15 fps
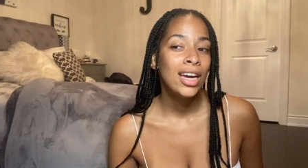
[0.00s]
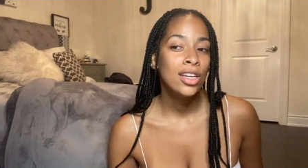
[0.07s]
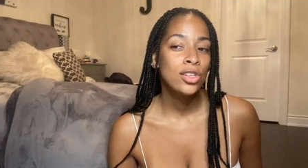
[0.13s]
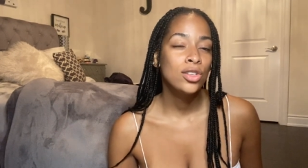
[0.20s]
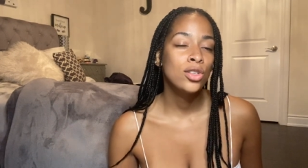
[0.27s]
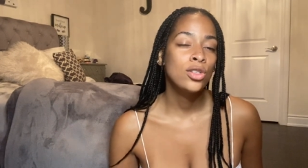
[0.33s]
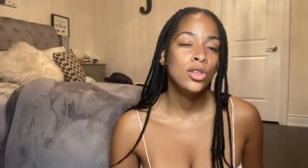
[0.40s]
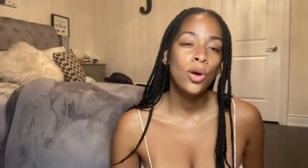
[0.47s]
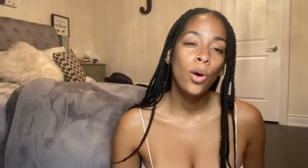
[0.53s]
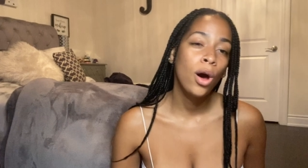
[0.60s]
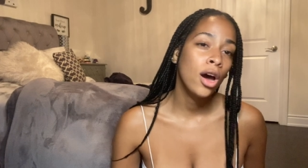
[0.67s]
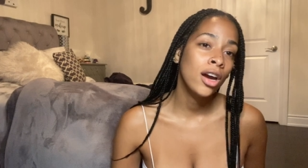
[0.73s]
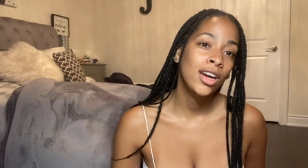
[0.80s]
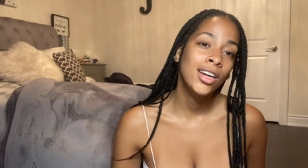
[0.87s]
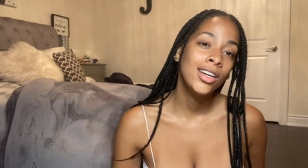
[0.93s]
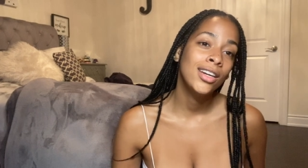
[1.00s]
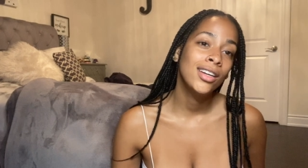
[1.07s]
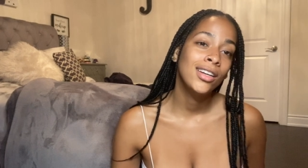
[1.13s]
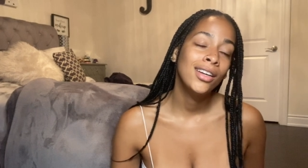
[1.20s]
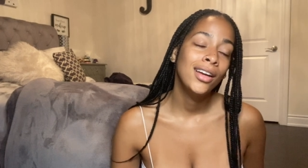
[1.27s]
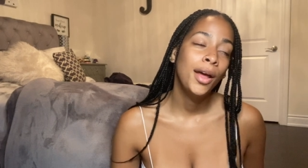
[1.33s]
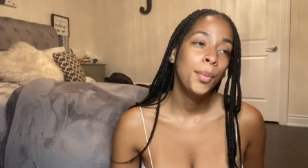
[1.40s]
It's just so hard,
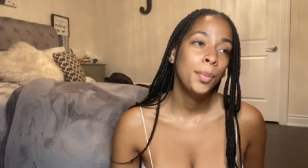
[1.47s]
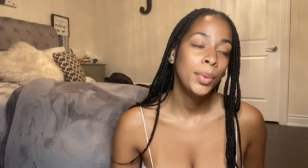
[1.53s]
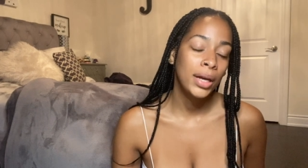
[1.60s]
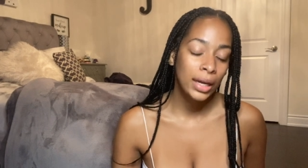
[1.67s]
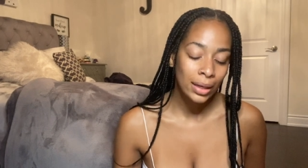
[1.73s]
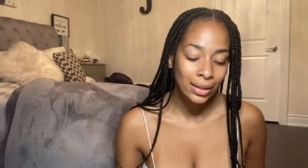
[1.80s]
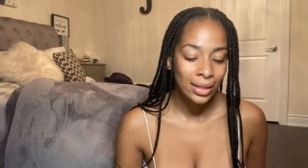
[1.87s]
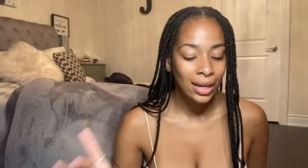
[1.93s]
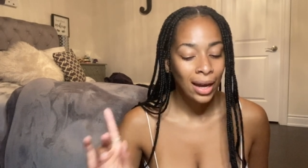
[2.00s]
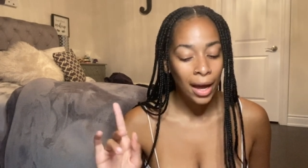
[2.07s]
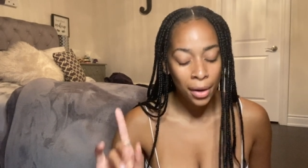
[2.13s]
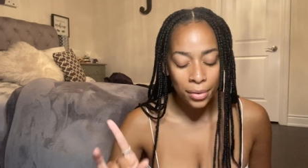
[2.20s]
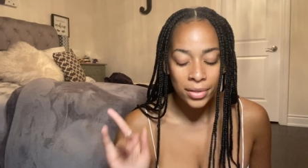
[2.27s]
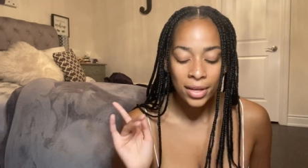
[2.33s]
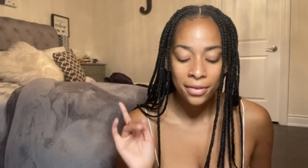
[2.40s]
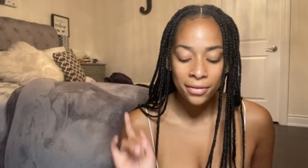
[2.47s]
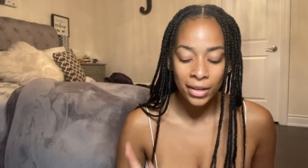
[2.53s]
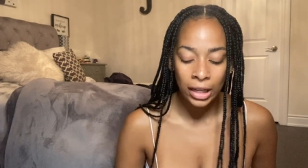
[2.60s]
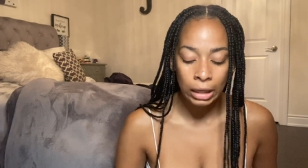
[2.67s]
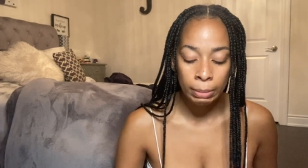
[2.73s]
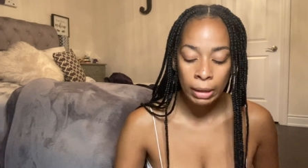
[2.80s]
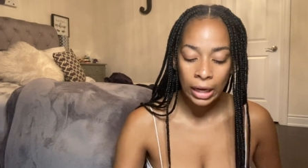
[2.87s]
but I will
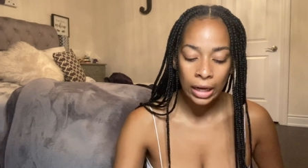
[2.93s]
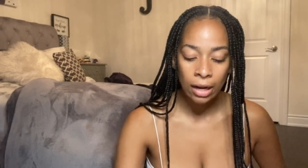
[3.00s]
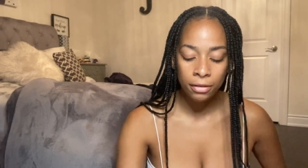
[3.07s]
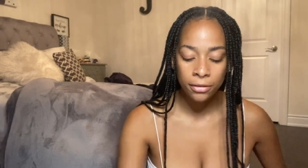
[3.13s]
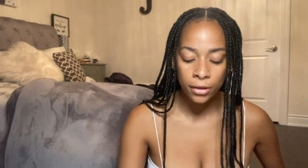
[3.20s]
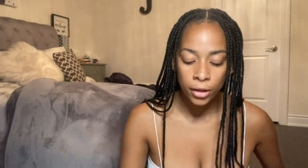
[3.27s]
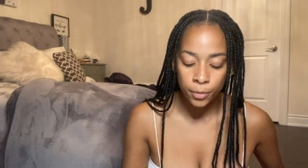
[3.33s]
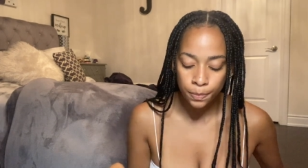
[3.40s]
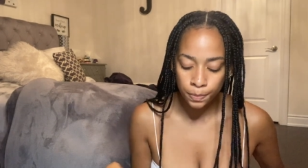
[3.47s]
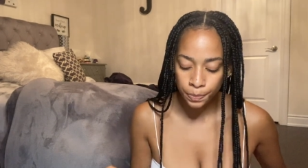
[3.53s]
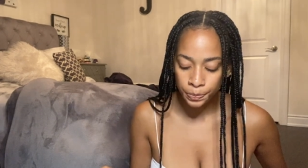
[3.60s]
definitely make an effort.